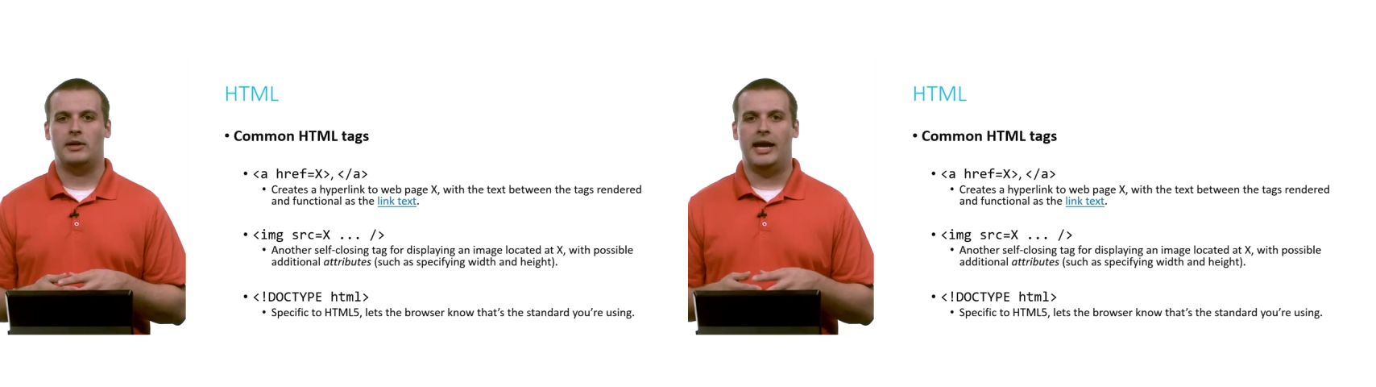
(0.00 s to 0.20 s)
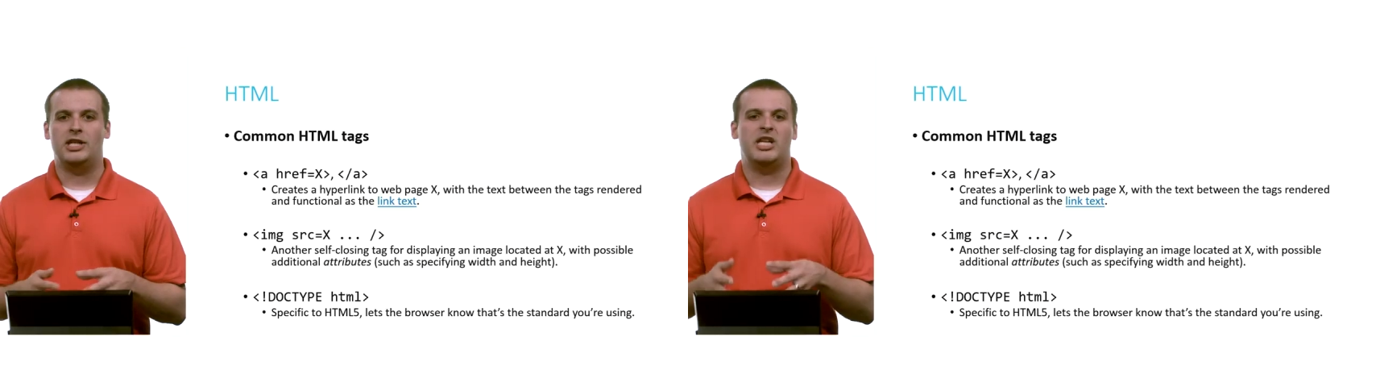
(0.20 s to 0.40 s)

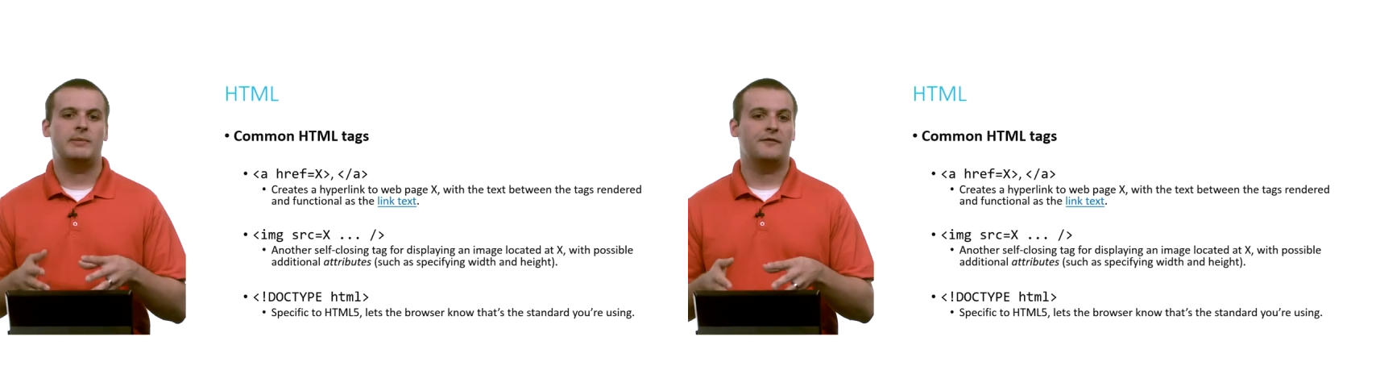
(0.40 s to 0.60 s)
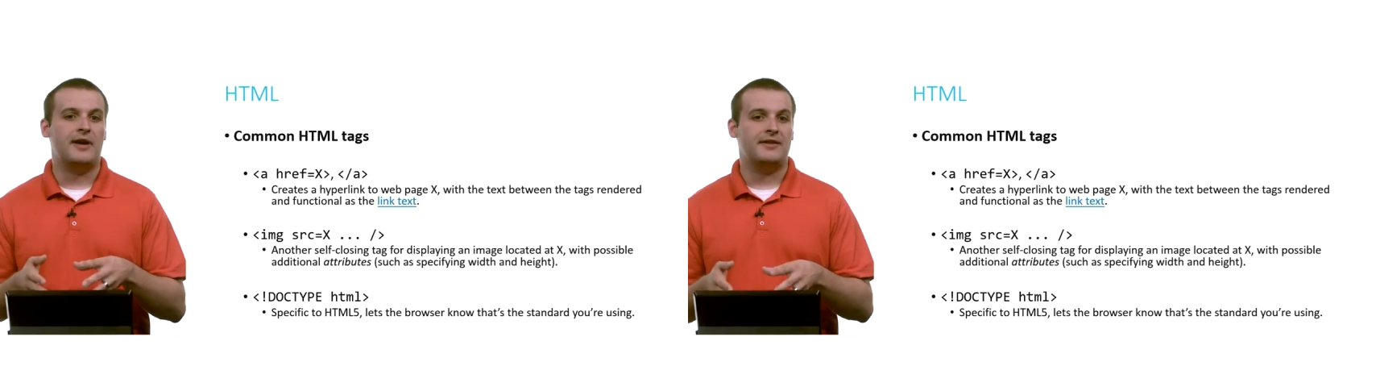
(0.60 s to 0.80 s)

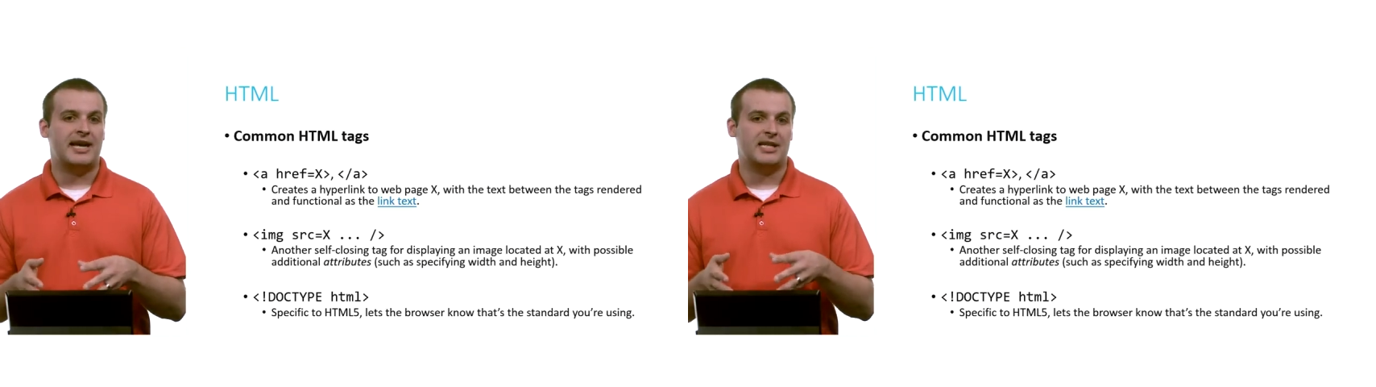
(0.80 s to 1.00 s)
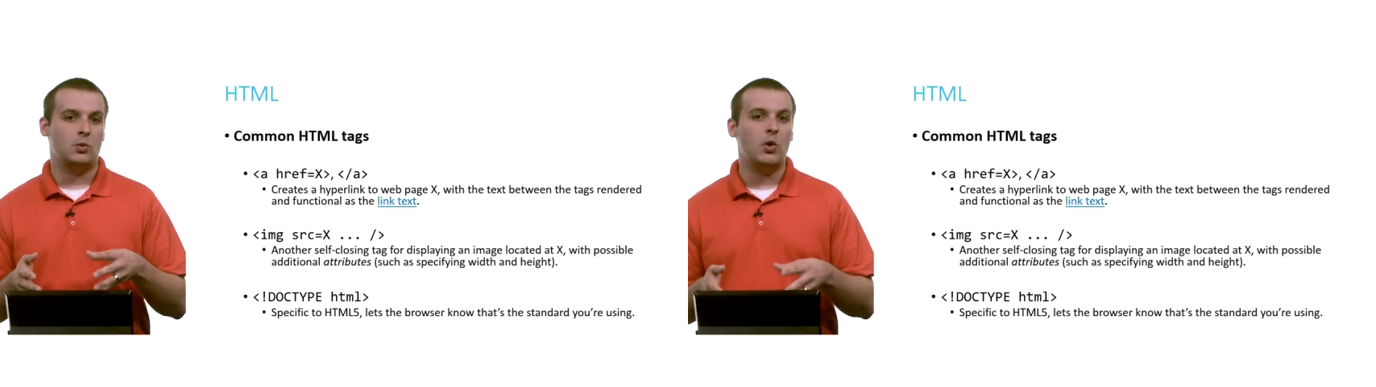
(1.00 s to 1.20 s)
HTML5
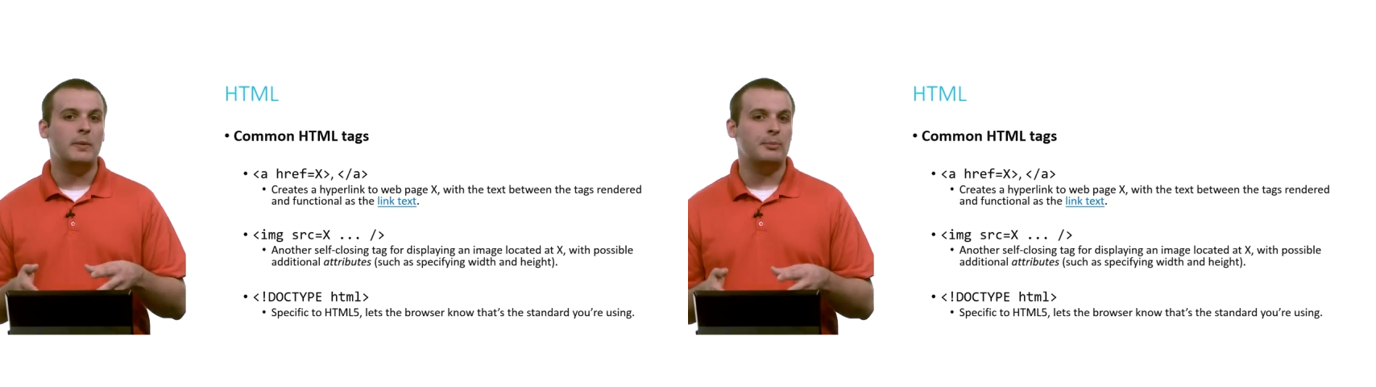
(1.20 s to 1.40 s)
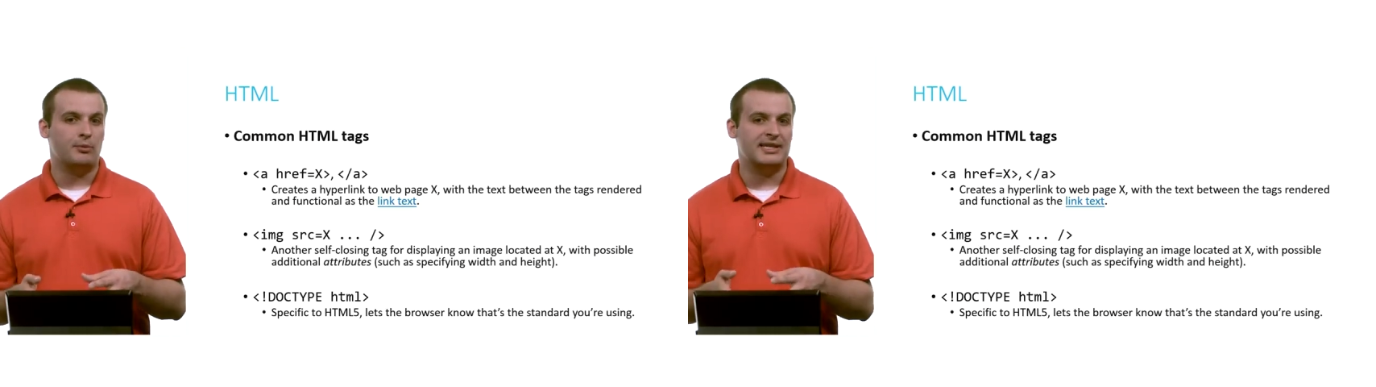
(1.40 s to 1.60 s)
tags will
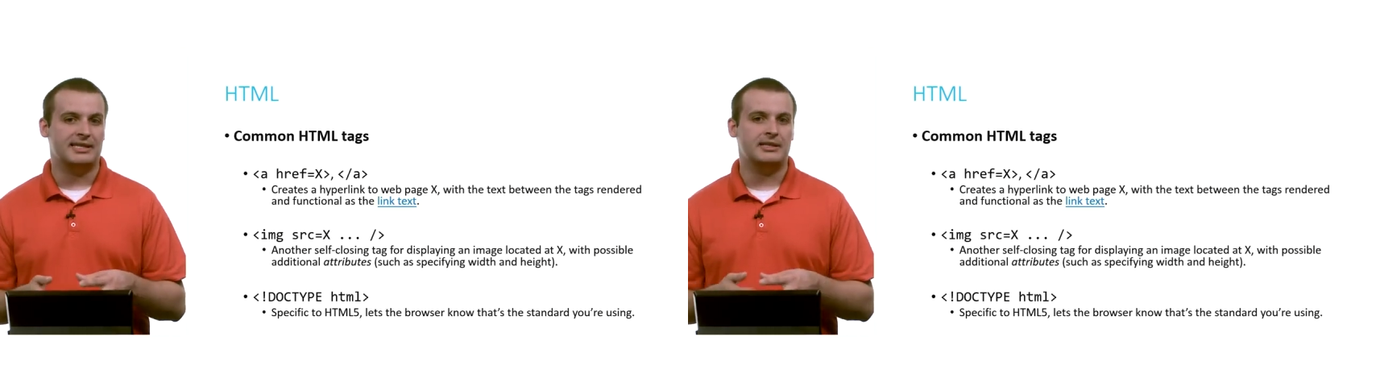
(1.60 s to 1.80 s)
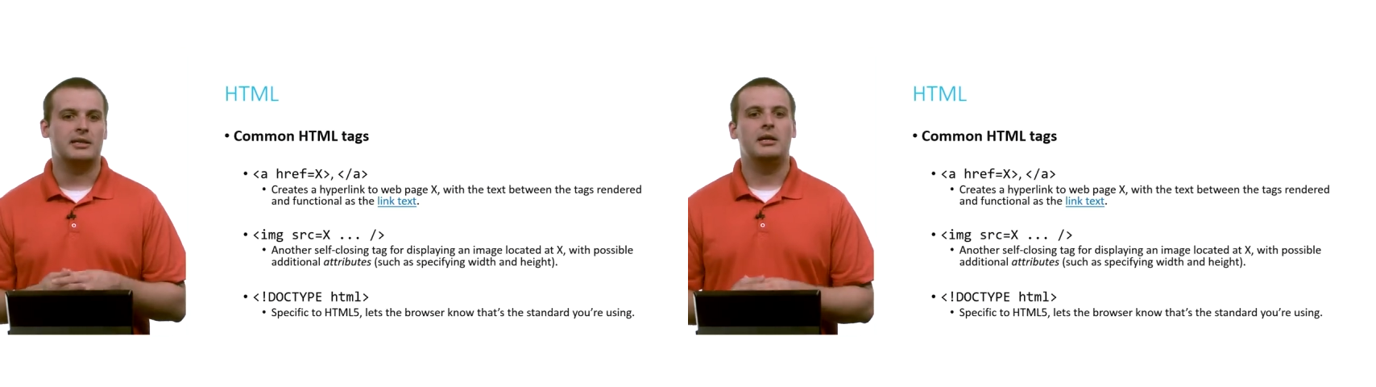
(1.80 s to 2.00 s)
be
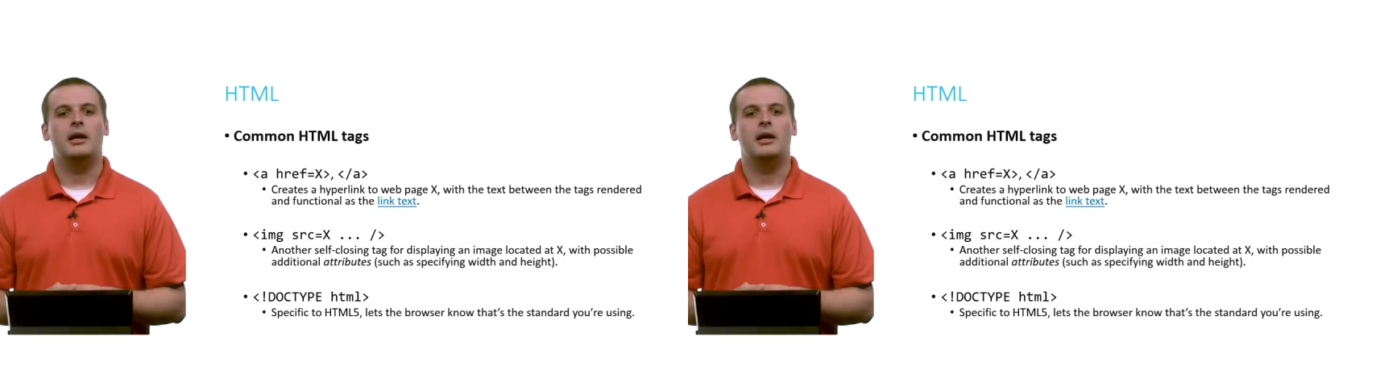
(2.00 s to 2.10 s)
present.